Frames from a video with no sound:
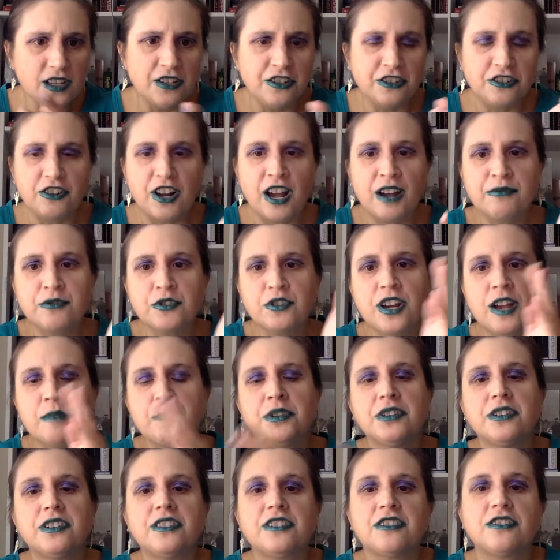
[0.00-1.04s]
So after
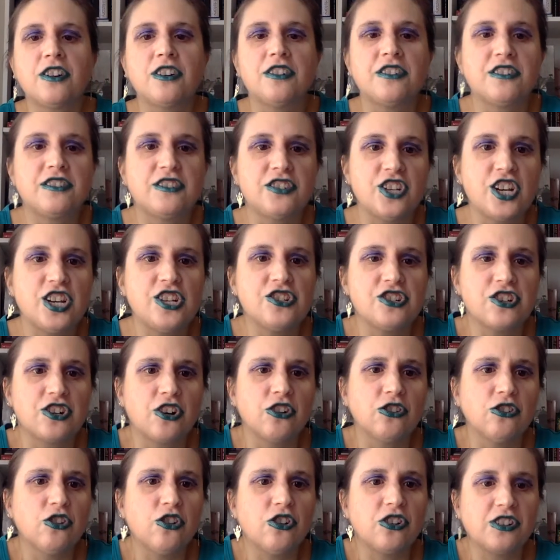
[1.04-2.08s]
Emily starts changing
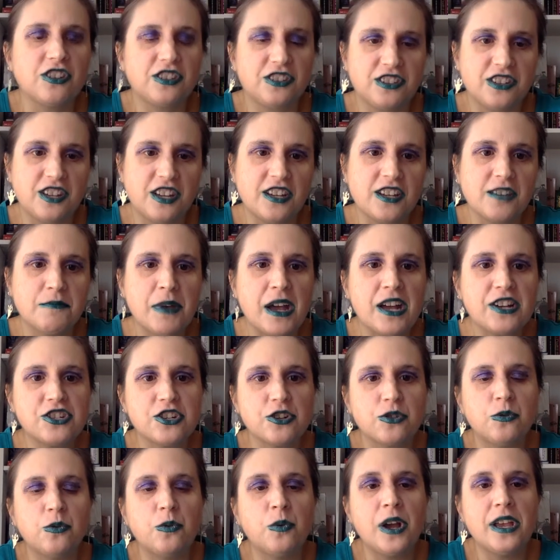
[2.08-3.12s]
her look, it's like a
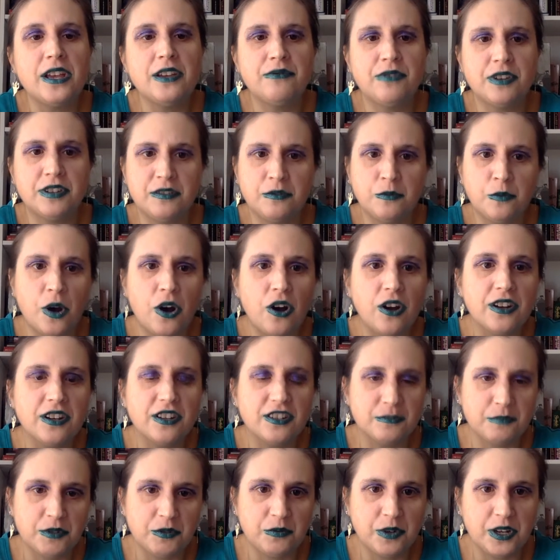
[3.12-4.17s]
magic wave wand
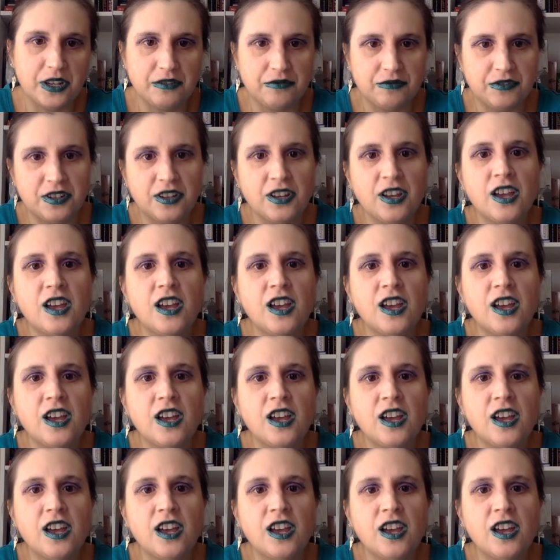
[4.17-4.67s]
has been waved.